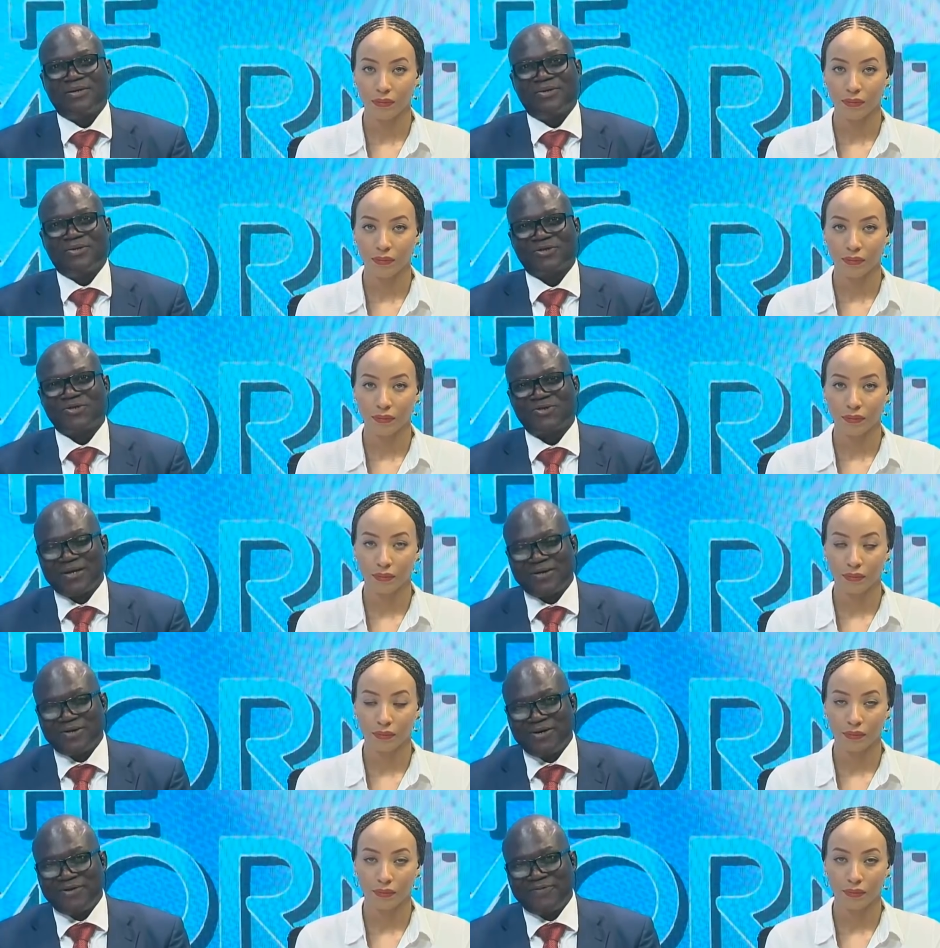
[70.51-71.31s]
Speaker 1: Dr.
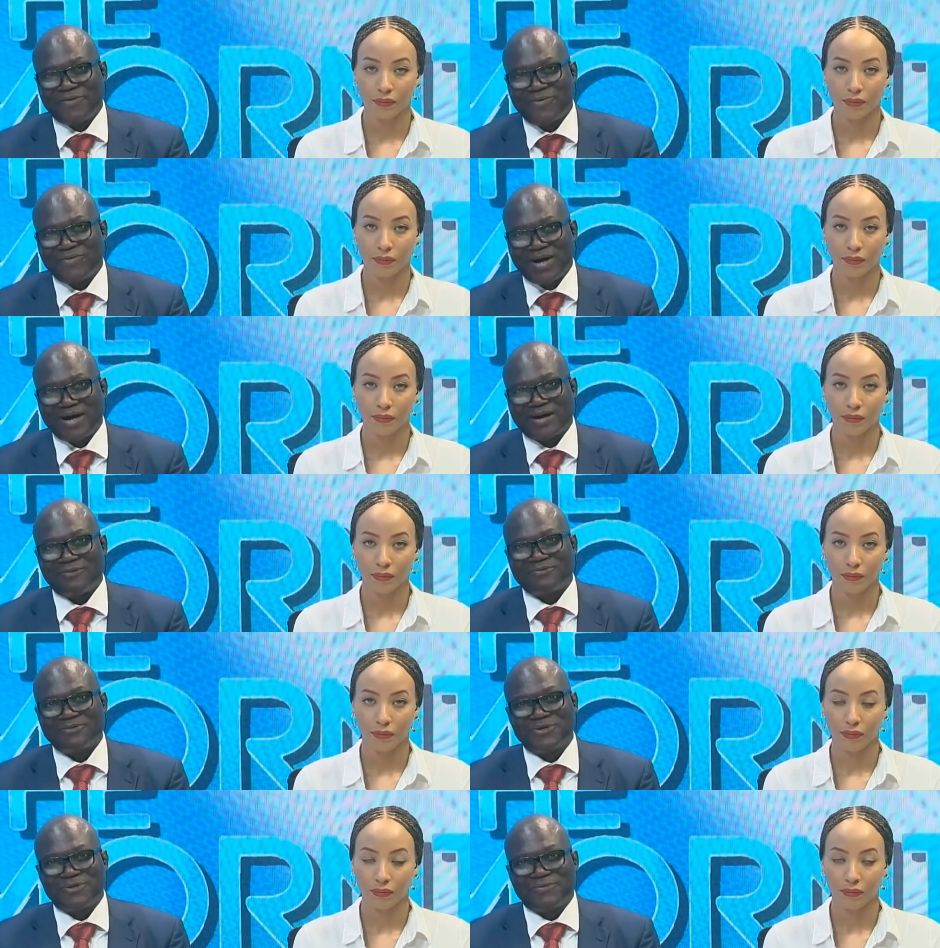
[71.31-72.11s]
Adeliofu,
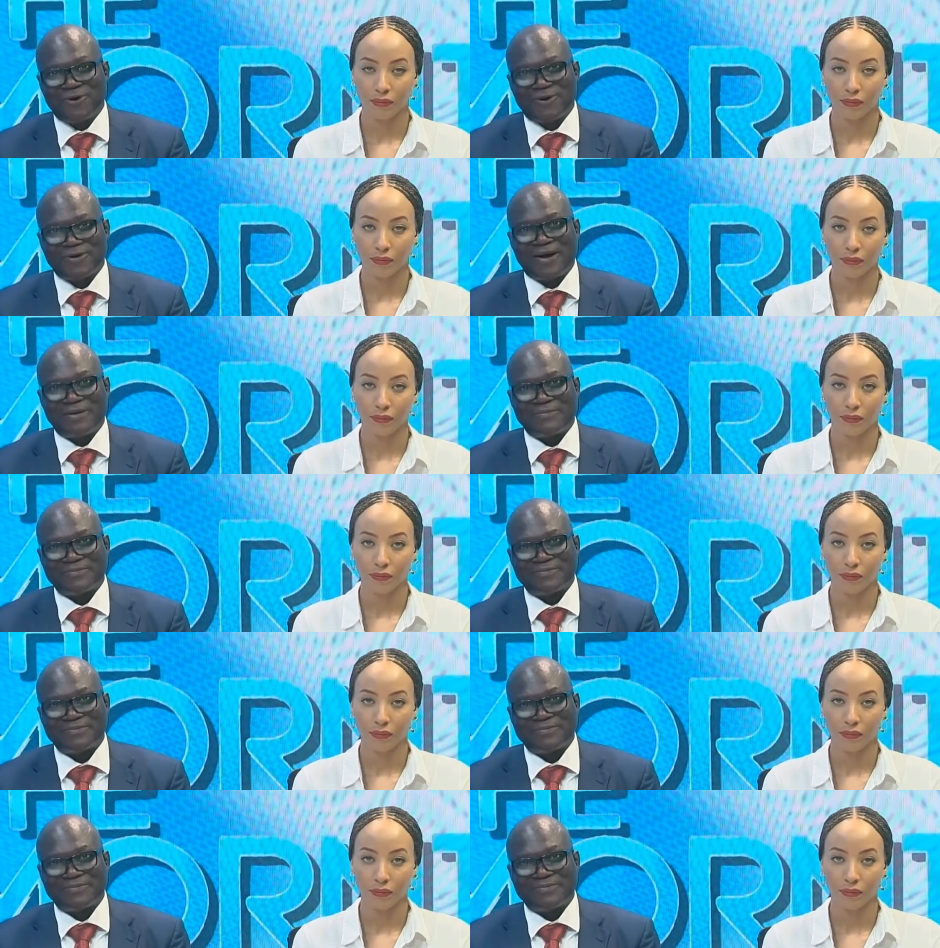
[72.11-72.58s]
welcome to the program.